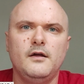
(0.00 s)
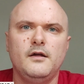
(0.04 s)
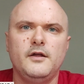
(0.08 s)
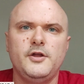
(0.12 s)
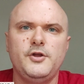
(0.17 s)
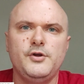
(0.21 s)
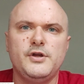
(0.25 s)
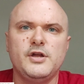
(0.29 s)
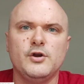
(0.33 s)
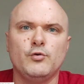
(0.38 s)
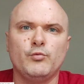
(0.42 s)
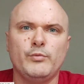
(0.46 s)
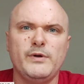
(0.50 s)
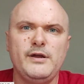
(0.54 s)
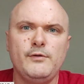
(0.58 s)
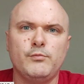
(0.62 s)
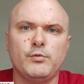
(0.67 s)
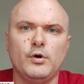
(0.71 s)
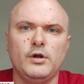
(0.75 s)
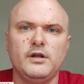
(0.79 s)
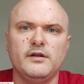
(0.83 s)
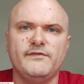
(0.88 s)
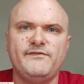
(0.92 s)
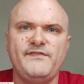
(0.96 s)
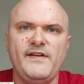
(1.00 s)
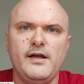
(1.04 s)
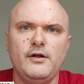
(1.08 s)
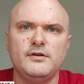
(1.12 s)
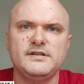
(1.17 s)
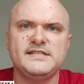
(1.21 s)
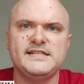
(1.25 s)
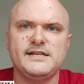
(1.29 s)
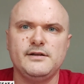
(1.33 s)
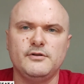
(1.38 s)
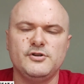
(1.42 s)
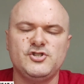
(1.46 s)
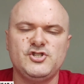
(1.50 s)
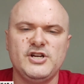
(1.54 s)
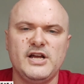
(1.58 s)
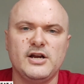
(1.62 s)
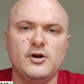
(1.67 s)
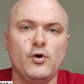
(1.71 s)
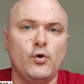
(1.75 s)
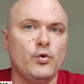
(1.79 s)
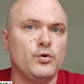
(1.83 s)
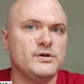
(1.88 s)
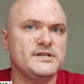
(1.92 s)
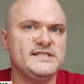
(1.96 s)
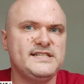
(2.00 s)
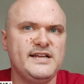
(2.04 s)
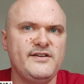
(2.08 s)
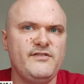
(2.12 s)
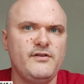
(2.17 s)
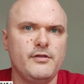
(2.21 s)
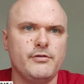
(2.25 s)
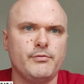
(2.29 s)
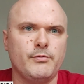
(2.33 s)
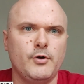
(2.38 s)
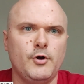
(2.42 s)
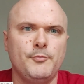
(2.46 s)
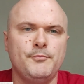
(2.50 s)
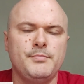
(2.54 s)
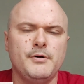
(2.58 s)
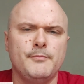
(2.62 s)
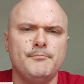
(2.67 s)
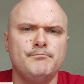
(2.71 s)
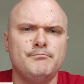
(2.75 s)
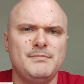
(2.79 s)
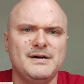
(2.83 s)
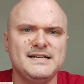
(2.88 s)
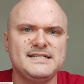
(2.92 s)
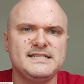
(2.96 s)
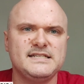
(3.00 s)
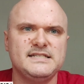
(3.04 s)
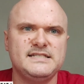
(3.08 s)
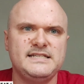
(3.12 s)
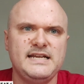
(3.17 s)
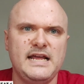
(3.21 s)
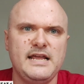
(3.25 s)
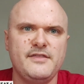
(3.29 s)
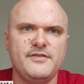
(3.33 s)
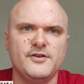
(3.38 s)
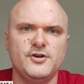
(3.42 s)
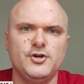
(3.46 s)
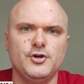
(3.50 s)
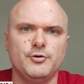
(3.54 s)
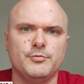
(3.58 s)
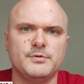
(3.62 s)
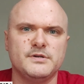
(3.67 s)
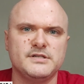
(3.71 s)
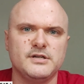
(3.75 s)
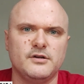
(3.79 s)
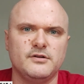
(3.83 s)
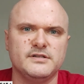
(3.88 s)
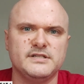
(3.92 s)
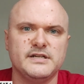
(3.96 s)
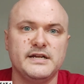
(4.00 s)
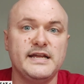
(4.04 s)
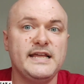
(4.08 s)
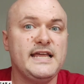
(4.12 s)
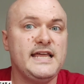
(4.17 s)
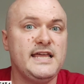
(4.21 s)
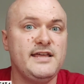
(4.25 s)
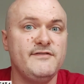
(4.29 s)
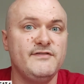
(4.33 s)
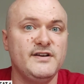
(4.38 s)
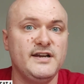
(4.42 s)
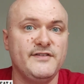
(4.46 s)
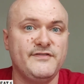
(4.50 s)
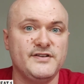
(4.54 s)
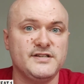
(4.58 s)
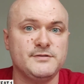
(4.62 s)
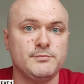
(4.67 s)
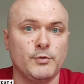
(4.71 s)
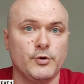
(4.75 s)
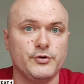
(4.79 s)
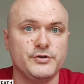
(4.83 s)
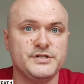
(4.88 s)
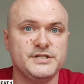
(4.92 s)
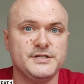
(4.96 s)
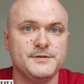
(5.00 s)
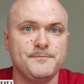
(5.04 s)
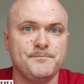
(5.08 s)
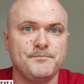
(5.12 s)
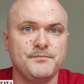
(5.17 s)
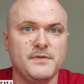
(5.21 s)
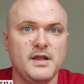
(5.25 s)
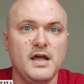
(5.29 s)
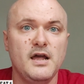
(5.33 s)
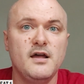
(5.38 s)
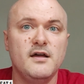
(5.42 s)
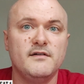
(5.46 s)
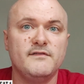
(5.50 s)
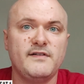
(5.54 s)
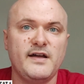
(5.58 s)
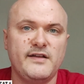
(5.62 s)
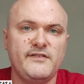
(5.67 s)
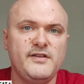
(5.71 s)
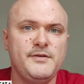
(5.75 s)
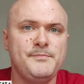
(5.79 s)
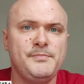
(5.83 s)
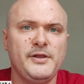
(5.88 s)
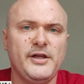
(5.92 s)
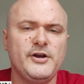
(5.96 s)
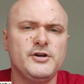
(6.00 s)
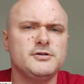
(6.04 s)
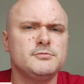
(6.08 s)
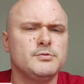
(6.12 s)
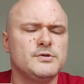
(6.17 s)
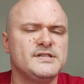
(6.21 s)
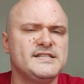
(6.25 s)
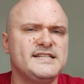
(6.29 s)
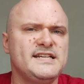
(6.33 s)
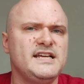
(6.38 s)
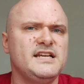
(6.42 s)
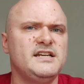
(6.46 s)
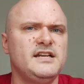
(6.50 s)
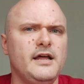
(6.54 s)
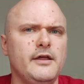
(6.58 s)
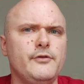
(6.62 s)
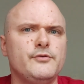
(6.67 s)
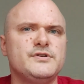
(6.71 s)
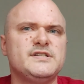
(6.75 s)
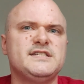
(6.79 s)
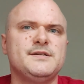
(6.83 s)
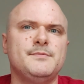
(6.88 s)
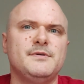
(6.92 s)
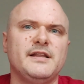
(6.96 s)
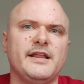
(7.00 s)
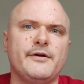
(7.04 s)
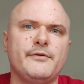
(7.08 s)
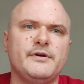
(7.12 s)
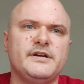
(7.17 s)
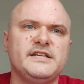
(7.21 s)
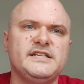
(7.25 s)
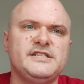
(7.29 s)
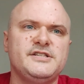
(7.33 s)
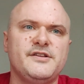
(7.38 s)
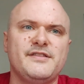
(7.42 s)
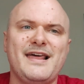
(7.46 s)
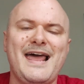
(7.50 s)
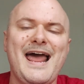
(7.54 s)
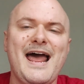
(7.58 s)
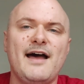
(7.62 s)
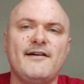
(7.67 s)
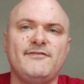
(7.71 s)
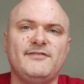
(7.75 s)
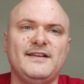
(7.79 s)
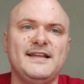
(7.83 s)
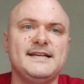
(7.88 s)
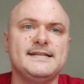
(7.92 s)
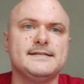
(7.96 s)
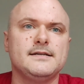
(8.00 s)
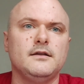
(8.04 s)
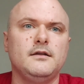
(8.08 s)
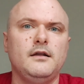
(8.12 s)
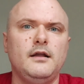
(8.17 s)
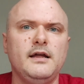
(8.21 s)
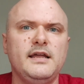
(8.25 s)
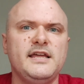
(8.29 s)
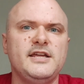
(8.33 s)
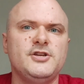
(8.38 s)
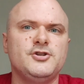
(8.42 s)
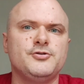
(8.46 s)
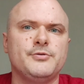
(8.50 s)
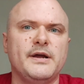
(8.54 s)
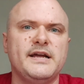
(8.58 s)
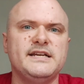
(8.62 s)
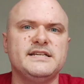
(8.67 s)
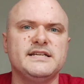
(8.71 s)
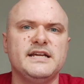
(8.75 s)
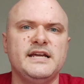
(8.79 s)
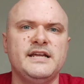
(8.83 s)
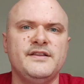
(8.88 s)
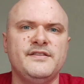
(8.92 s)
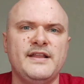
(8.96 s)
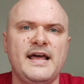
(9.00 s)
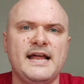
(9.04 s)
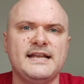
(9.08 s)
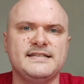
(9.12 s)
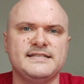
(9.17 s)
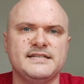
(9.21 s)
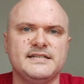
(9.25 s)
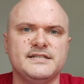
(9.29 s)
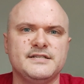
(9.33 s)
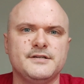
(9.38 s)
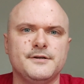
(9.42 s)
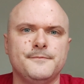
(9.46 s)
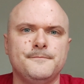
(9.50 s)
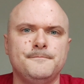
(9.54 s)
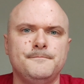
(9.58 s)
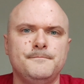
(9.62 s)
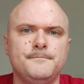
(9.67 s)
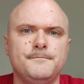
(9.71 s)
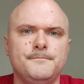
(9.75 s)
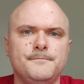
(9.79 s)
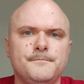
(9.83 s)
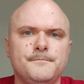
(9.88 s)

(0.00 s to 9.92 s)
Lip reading: You can re-roll a failed skill check or saving throw, but must take the new result, even if it's worse. 5e players will see another similarity to the Halfling's lucky trait in that system.